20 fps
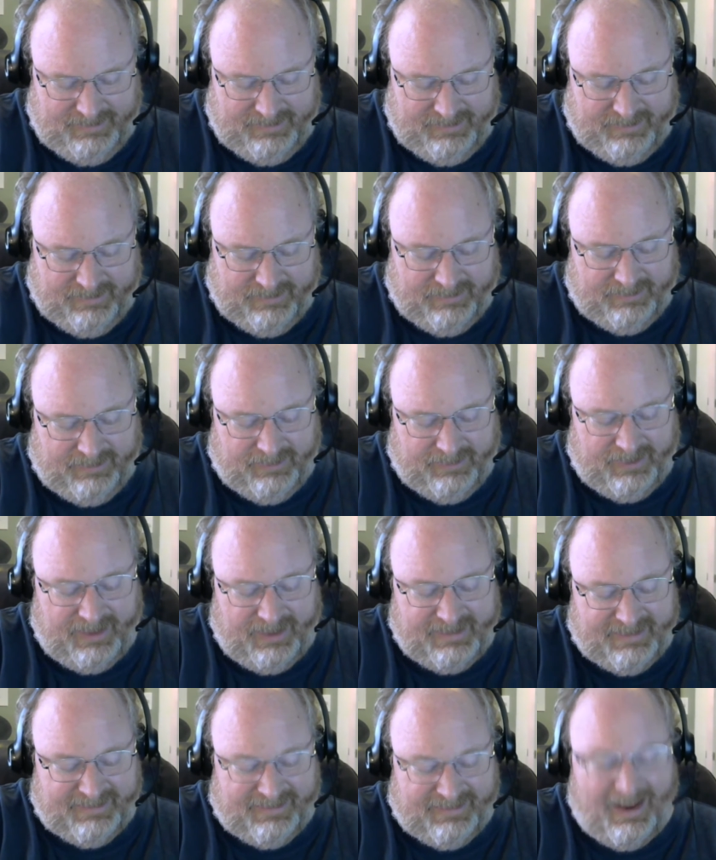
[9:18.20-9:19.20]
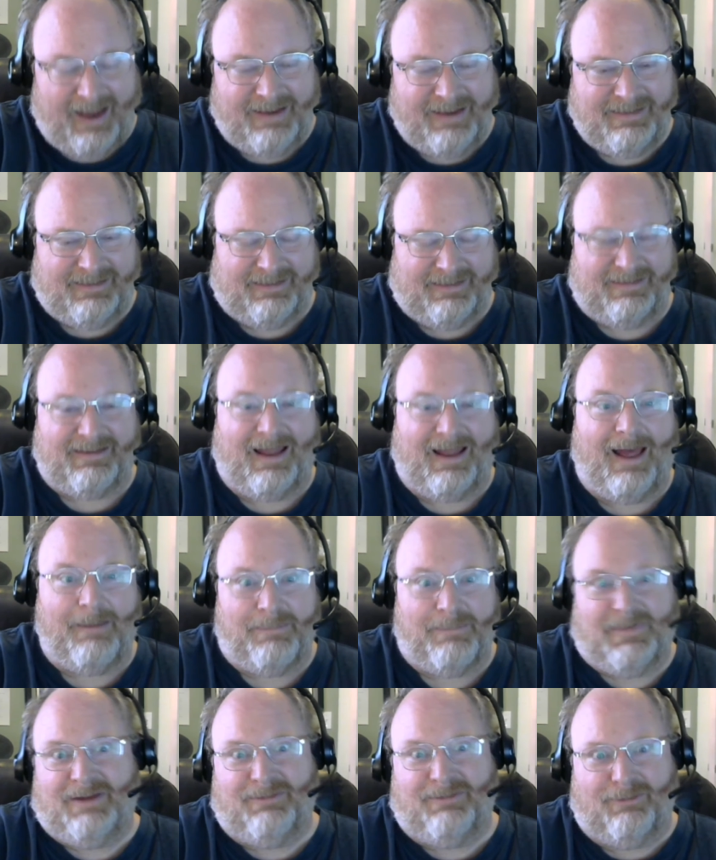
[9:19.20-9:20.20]
you're, you're not designed to
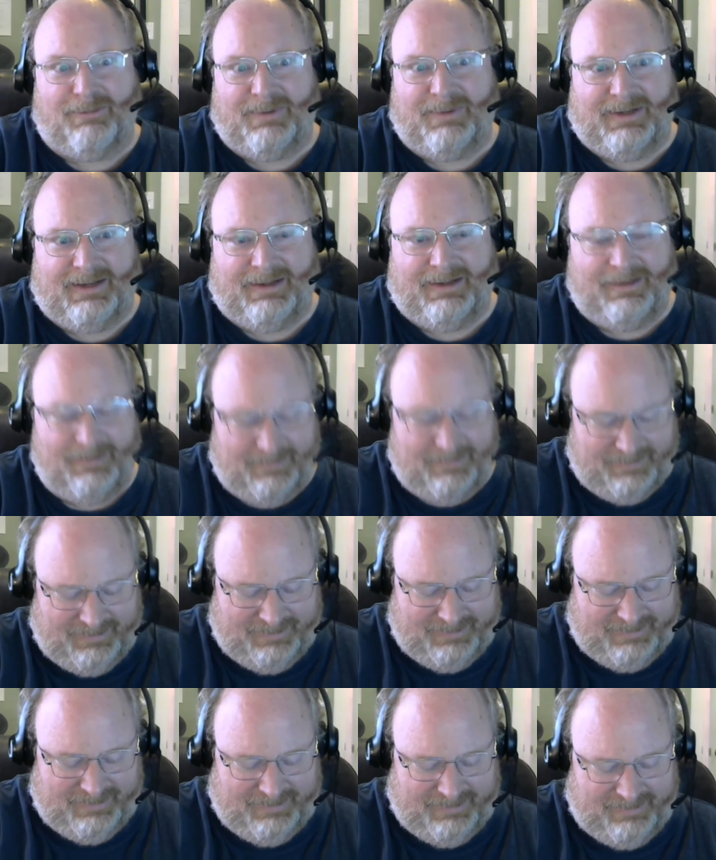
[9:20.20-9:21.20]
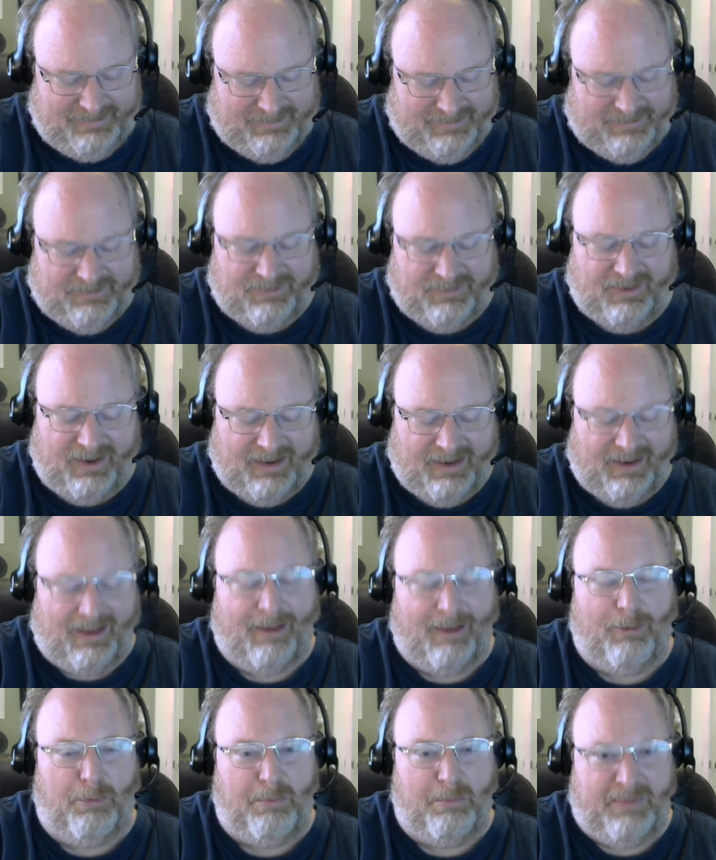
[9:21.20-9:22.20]
stop me from eating. You're trying to
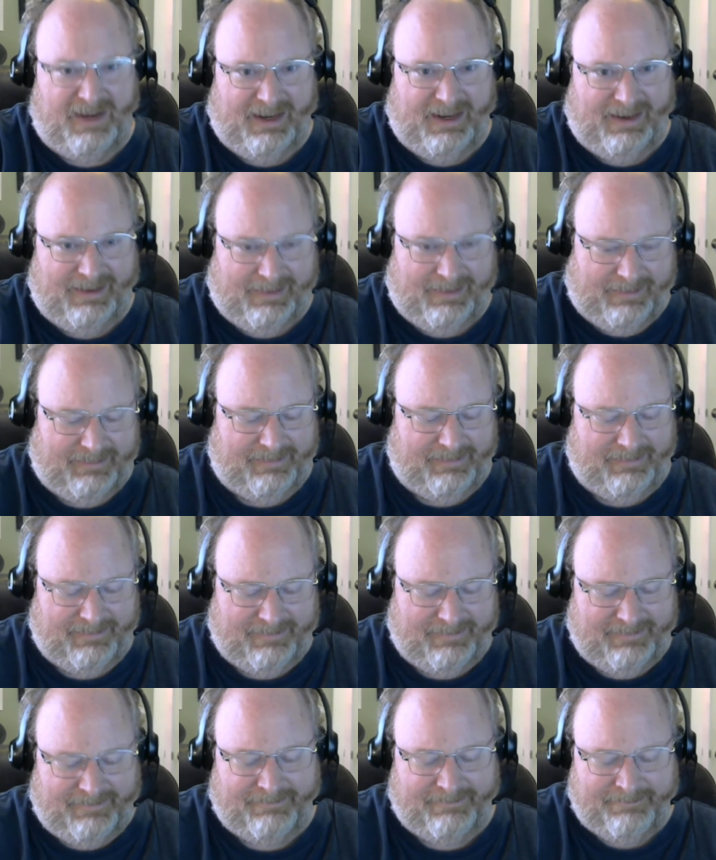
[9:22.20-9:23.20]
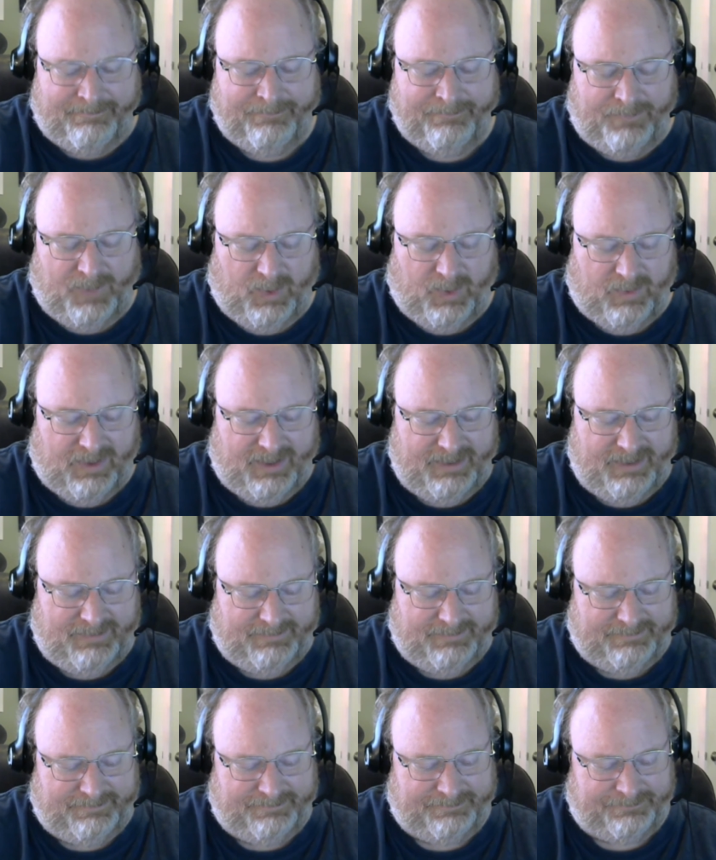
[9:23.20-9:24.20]
help me eat right?
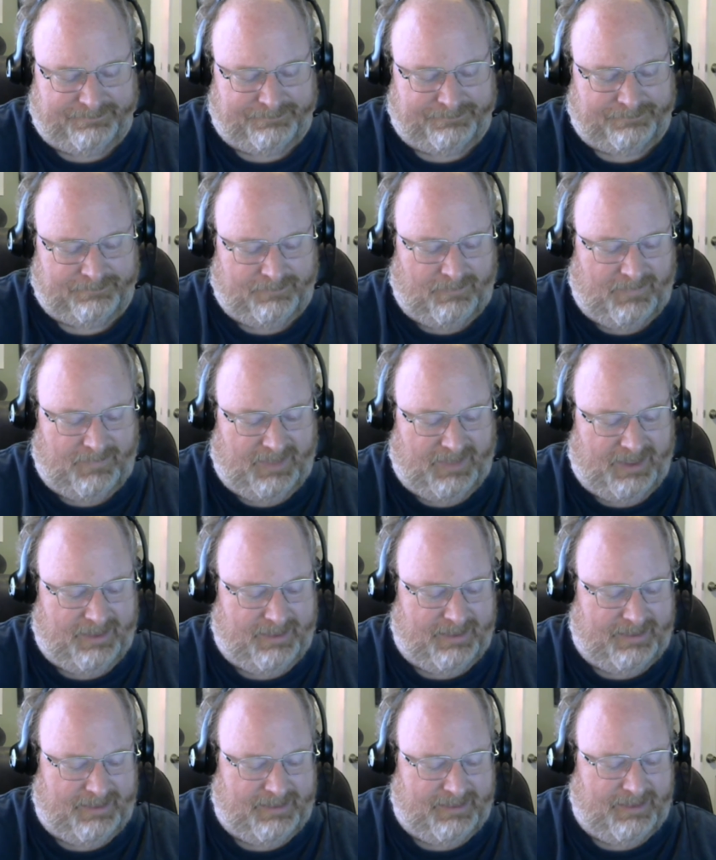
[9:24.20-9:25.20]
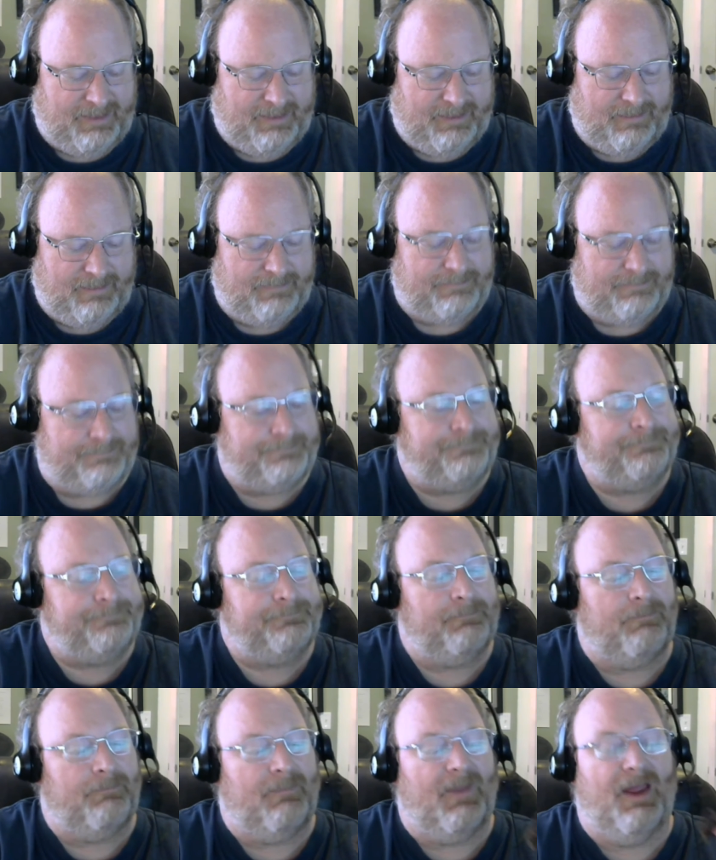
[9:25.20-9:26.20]
Isn't that the deal?
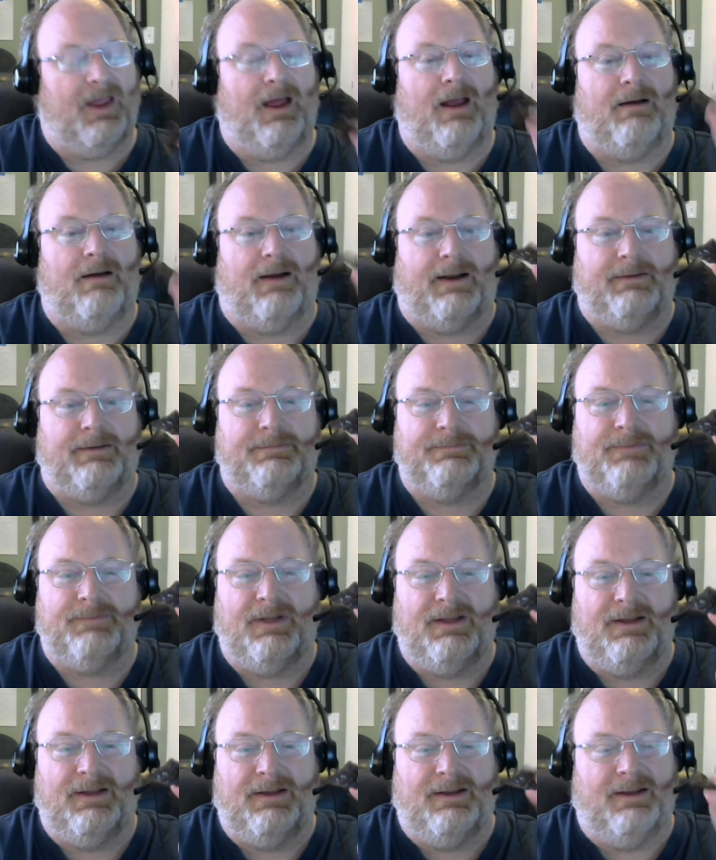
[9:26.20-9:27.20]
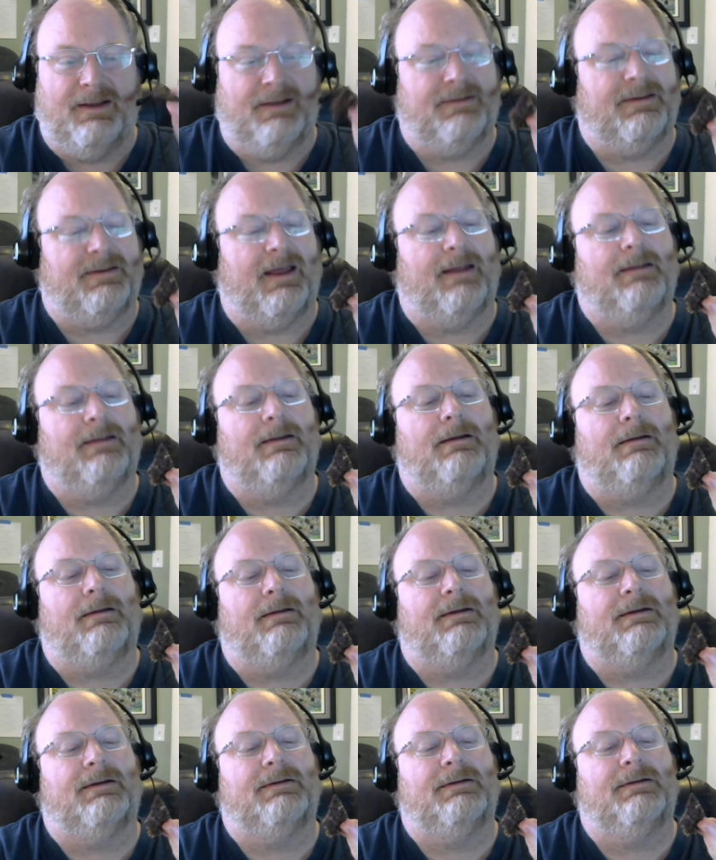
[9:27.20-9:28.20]
Alright. It's got
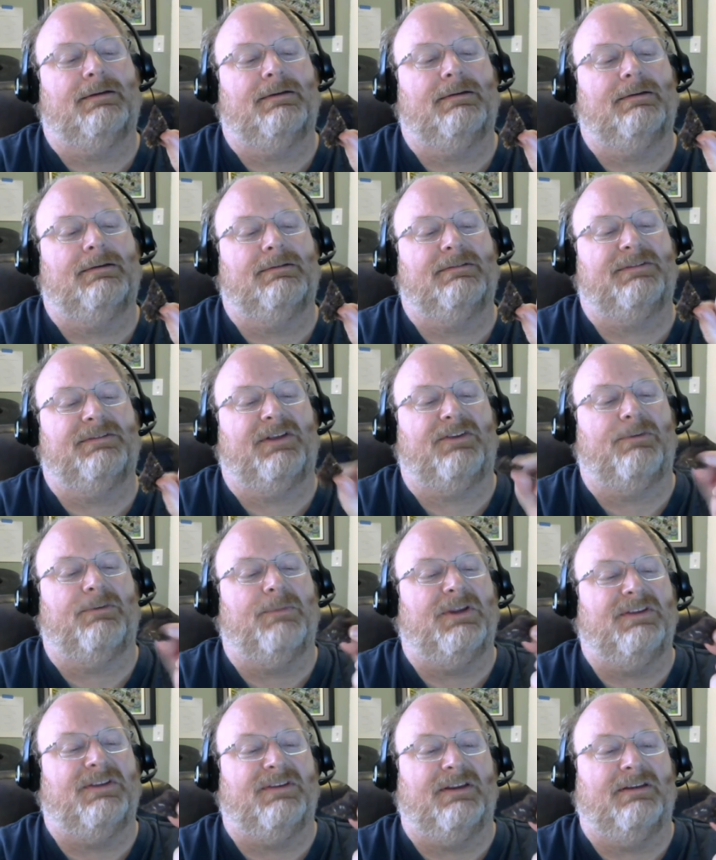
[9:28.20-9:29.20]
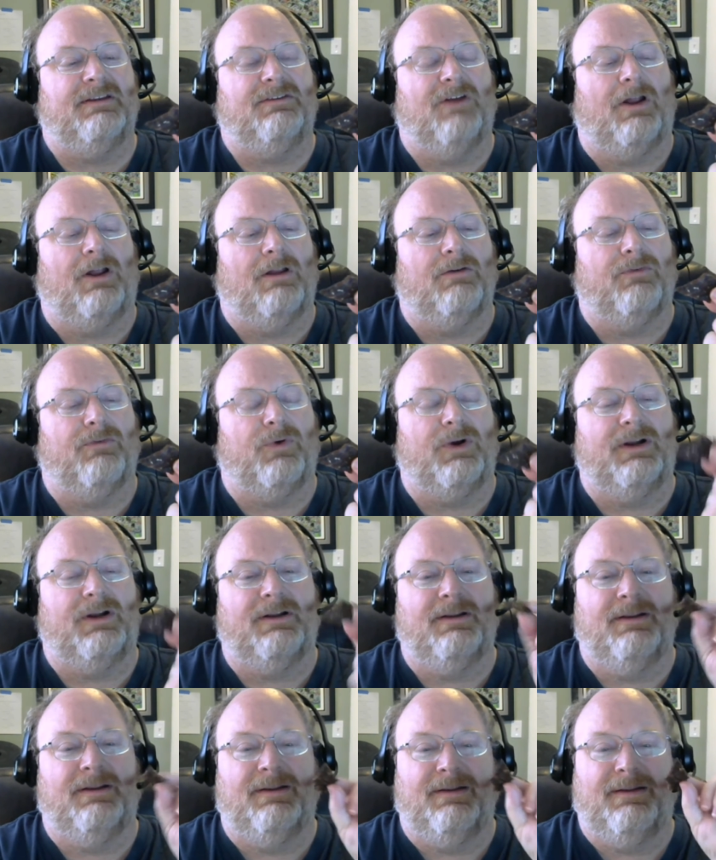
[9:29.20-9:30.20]
little uh, sesame seeds all over it.
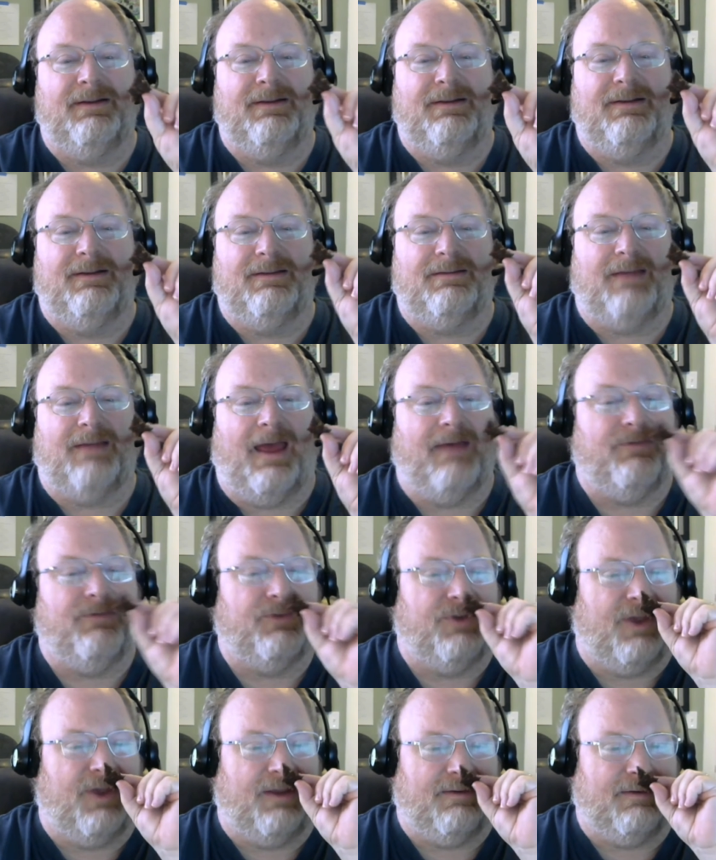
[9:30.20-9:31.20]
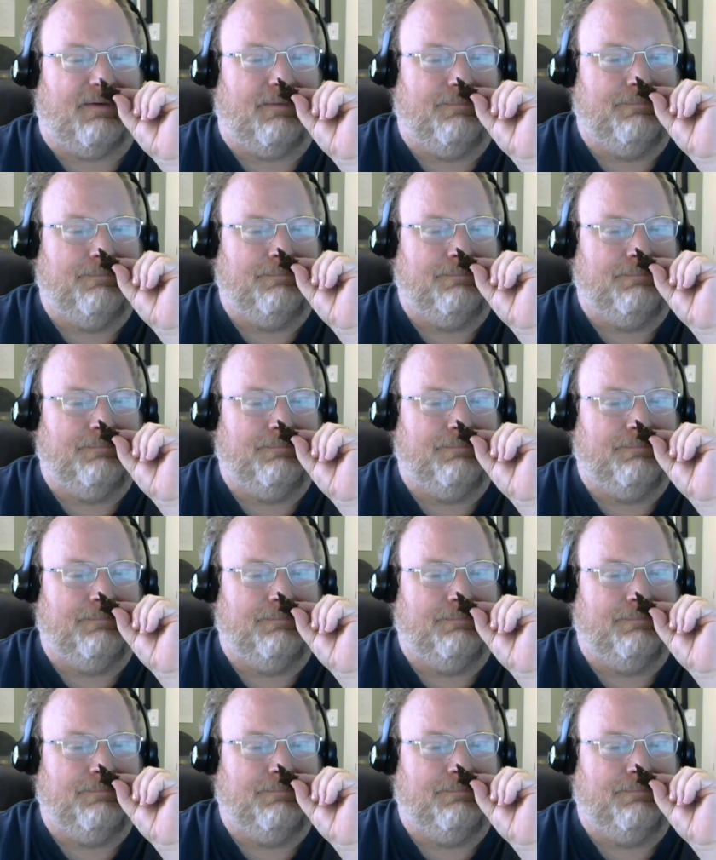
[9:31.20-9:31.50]
It's advertising